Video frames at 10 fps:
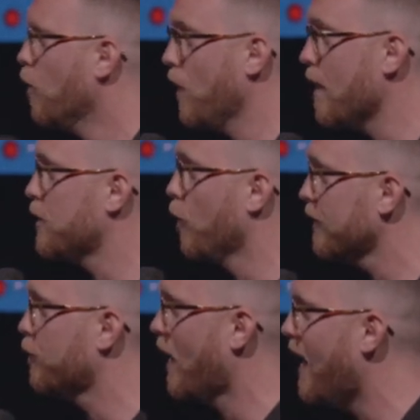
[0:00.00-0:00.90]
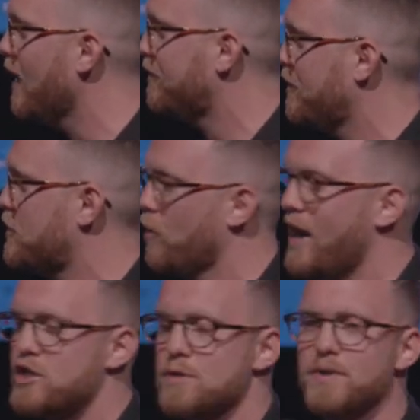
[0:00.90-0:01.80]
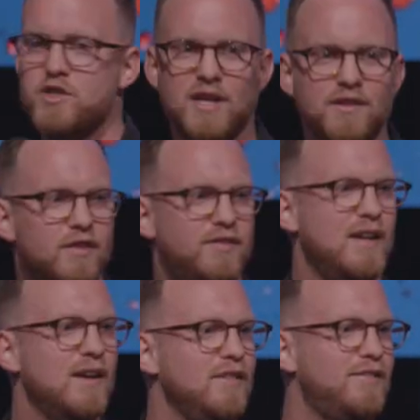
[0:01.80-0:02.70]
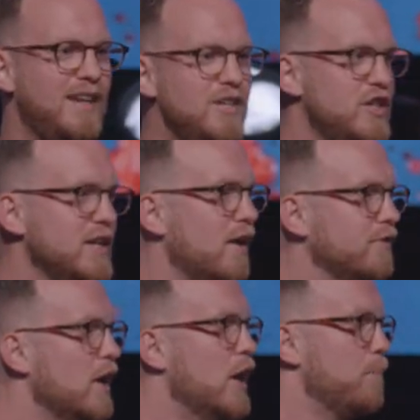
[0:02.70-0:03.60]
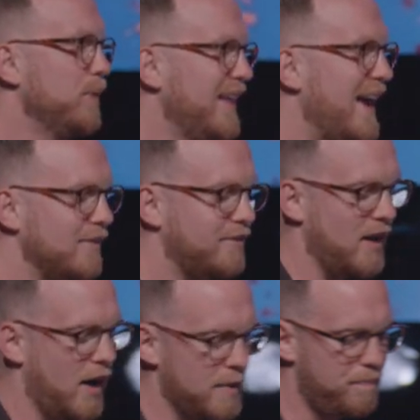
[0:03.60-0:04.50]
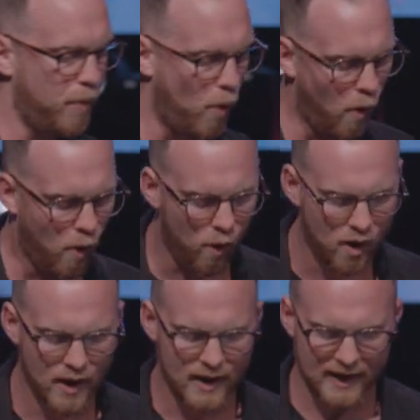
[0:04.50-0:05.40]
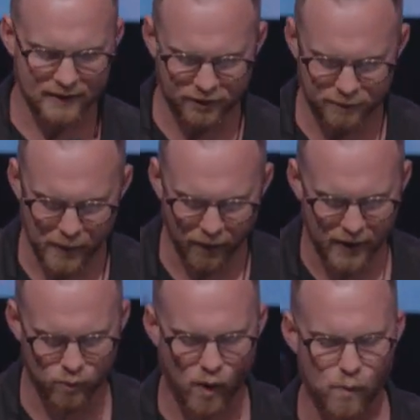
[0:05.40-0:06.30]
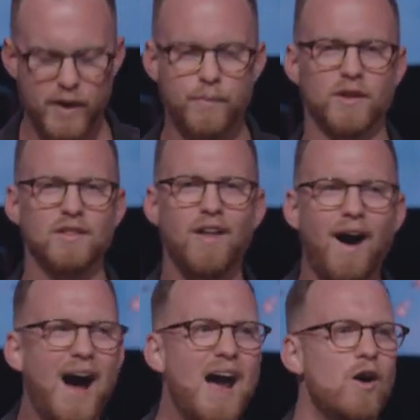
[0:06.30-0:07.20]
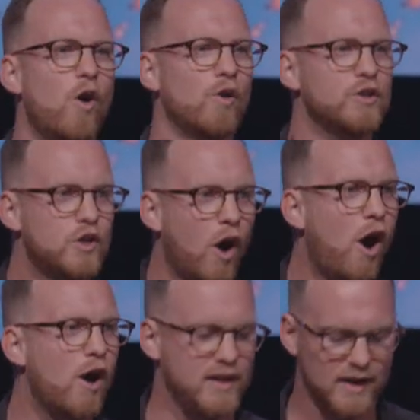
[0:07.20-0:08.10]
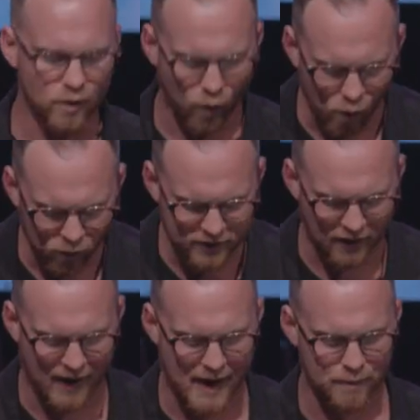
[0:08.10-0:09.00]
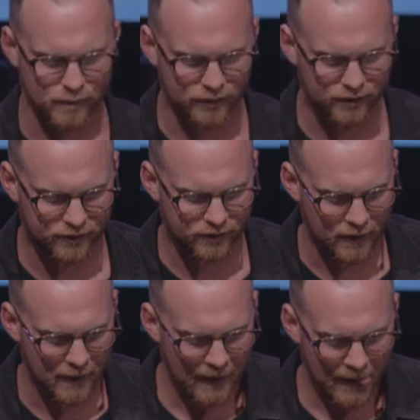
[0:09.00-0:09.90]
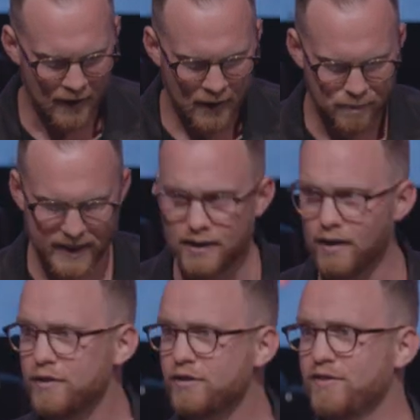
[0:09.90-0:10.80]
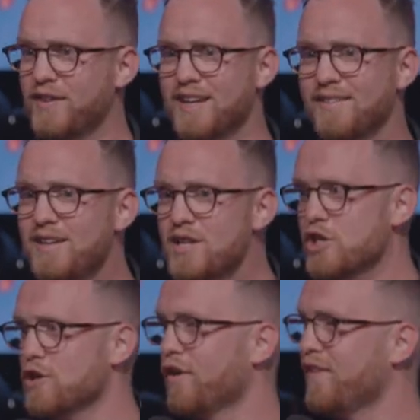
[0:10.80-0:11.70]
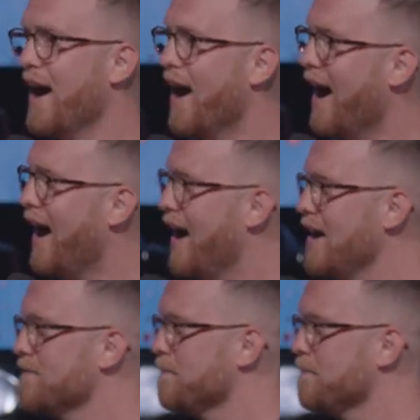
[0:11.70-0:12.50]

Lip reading: when I'm going through a hard situation. But Jesus here is teaching us, blessed are the poor in spirit when we rely on God in all times. Because the condition of our heart